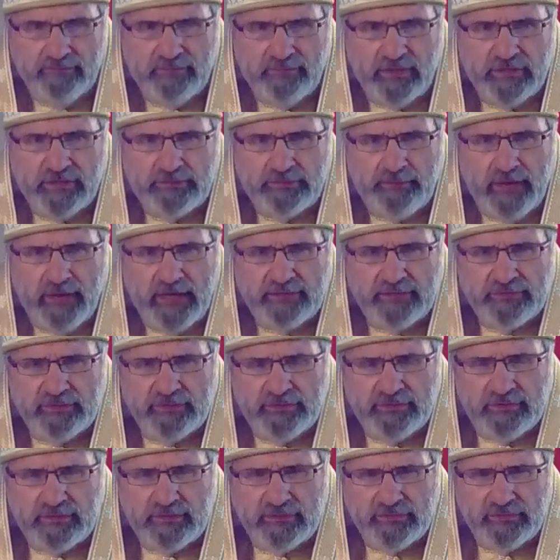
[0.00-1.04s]
up these
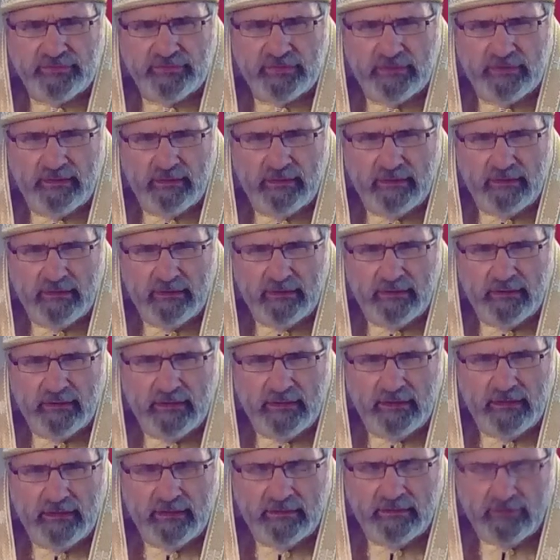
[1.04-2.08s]
passages
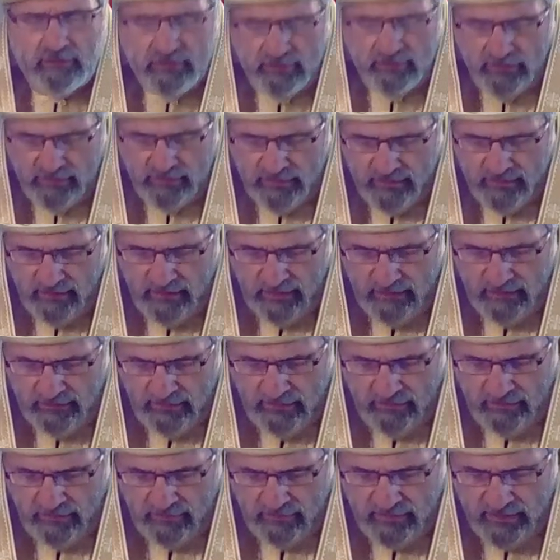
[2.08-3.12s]
in
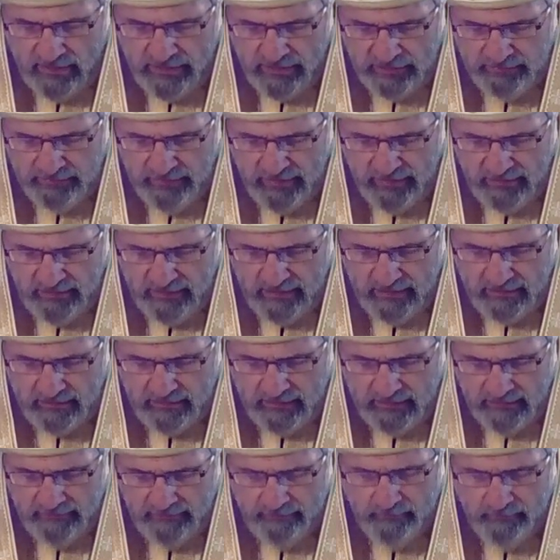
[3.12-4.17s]
the New Testament
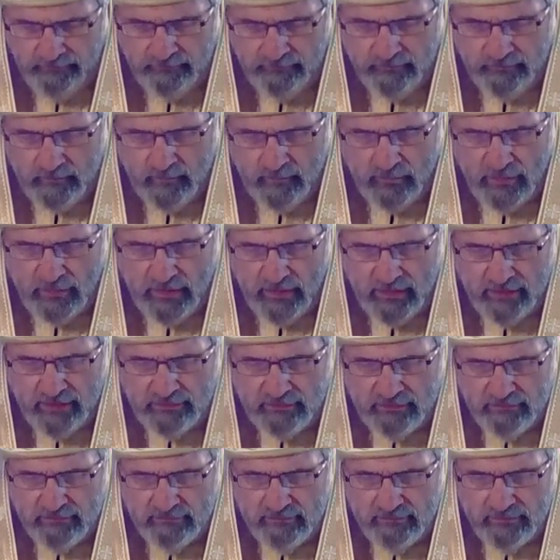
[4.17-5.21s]

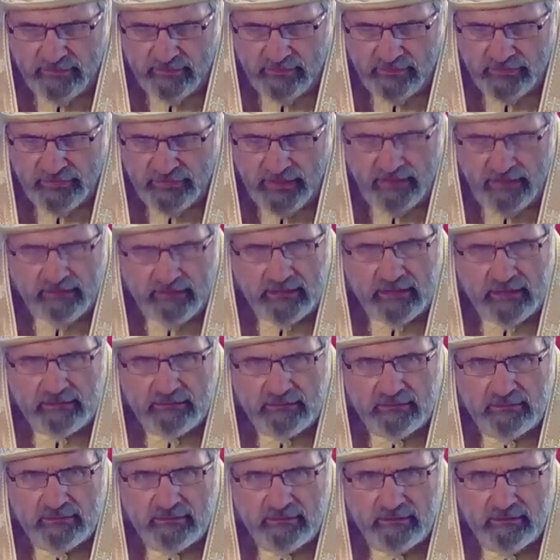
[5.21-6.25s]
and see
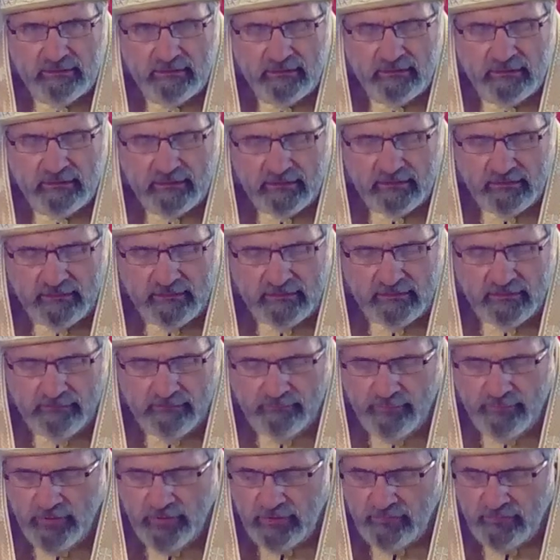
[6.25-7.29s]
that
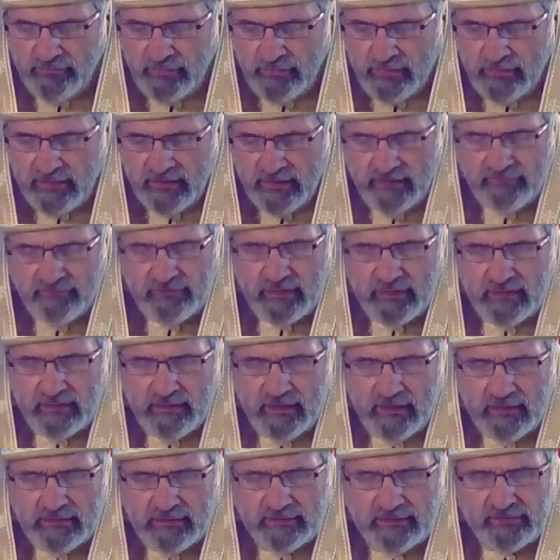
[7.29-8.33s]
the beautiful gift
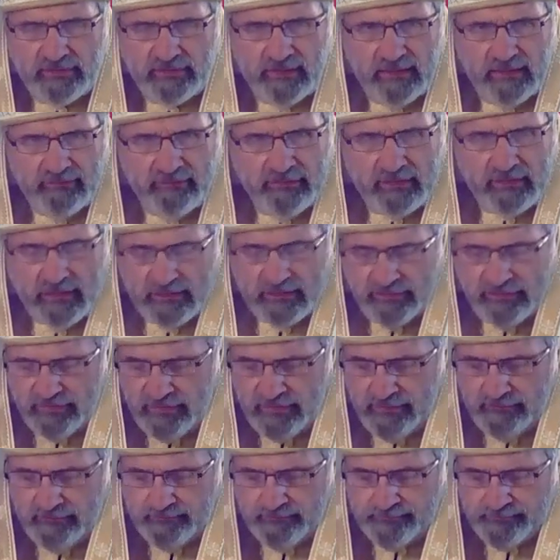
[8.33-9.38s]
that God has given
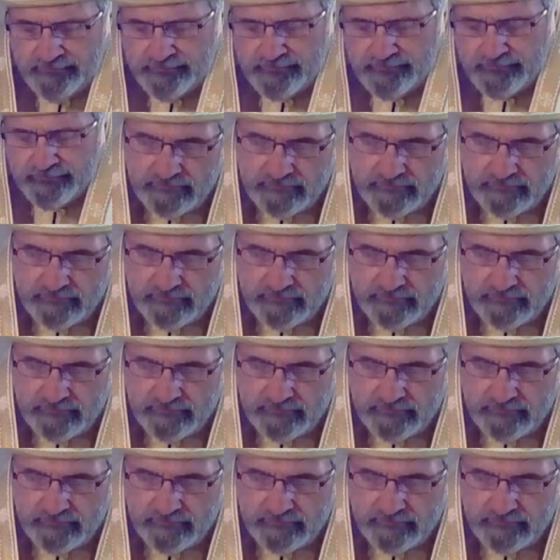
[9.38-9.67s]
us.